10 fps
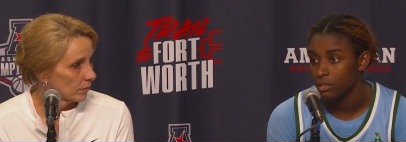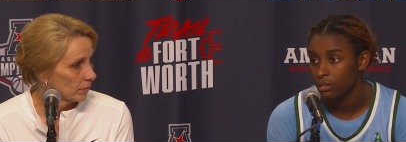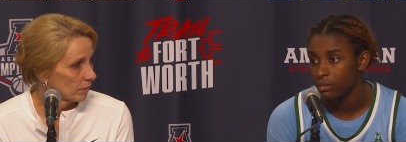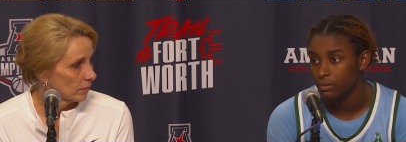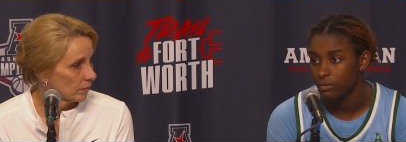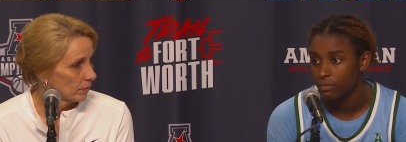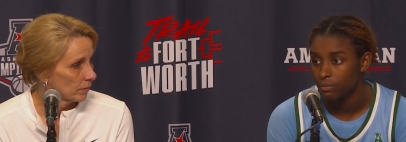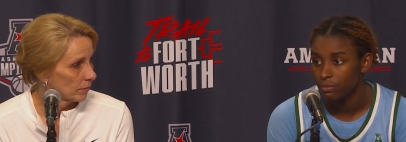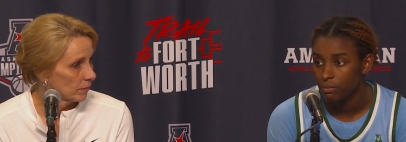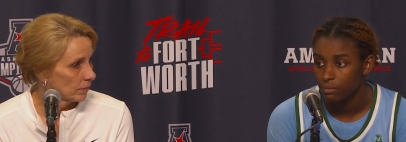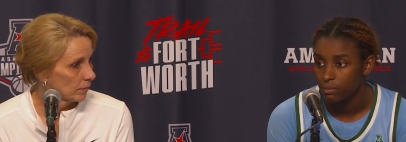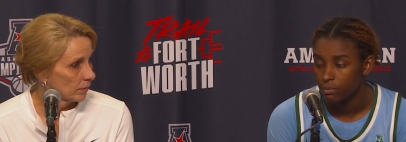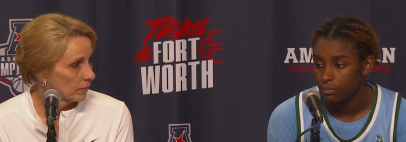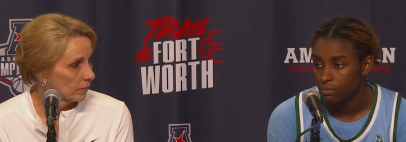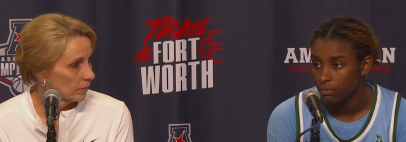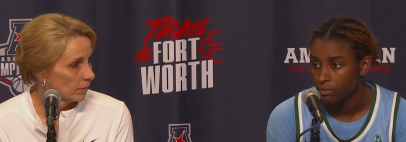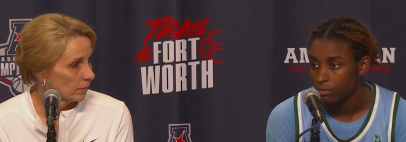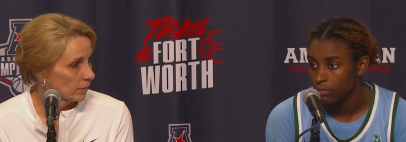(silence)